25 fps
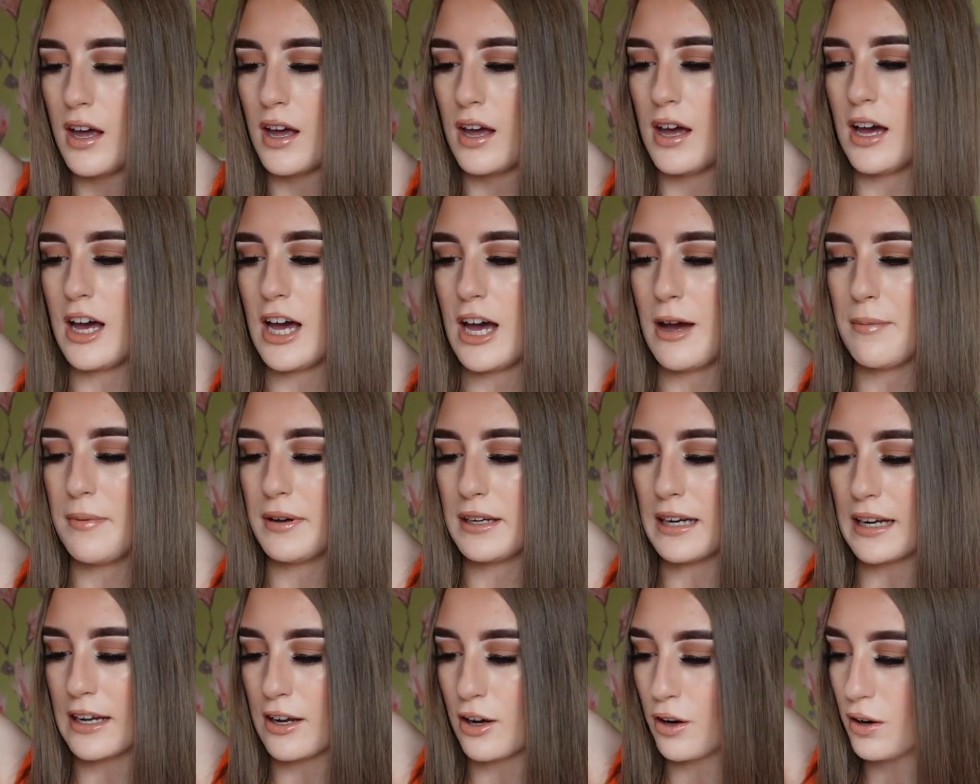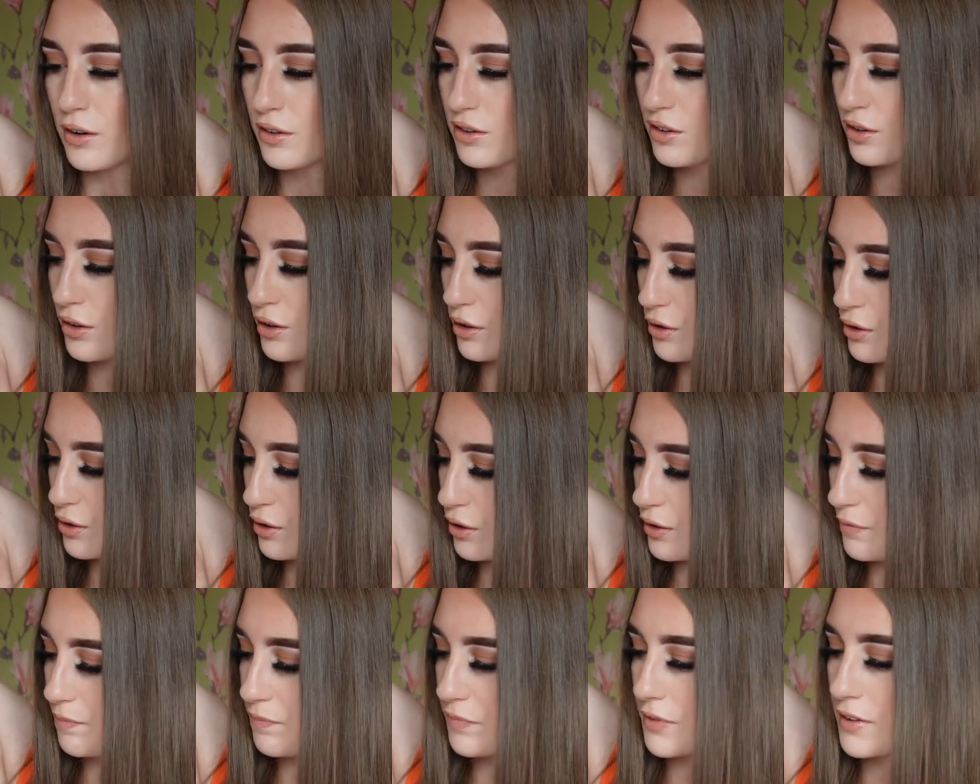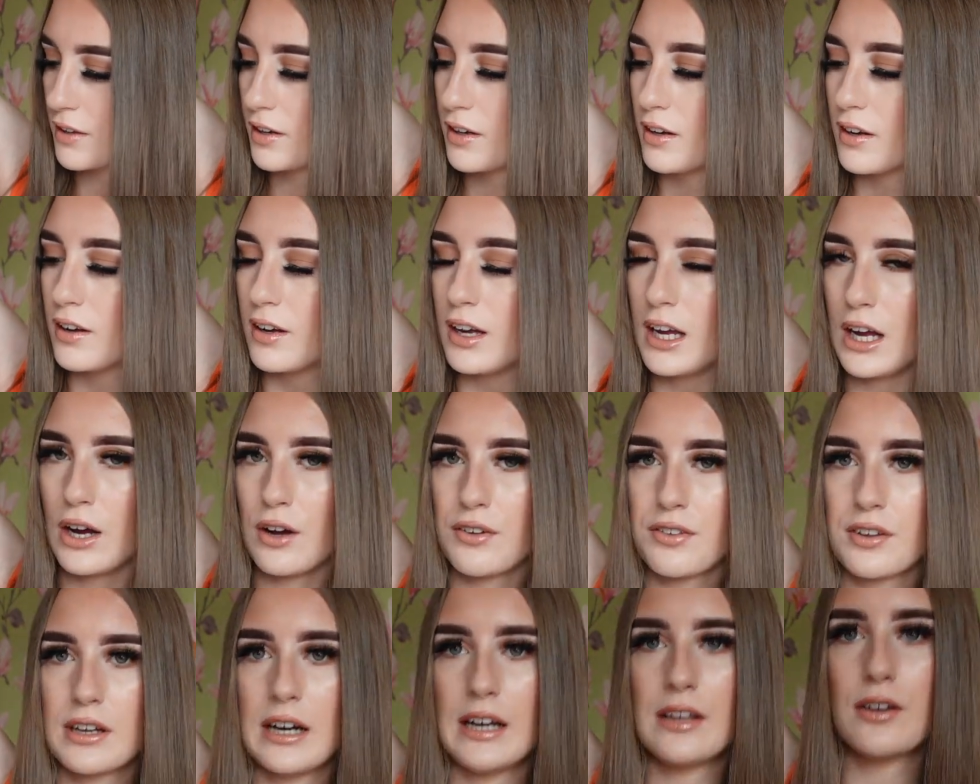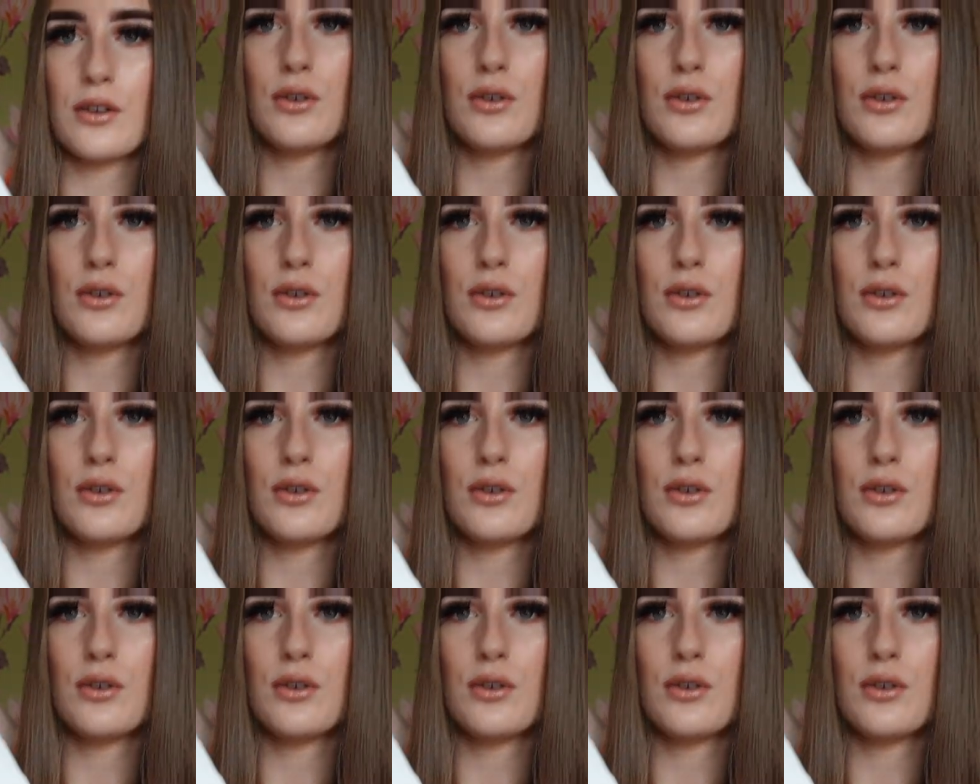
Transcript: And like it also kind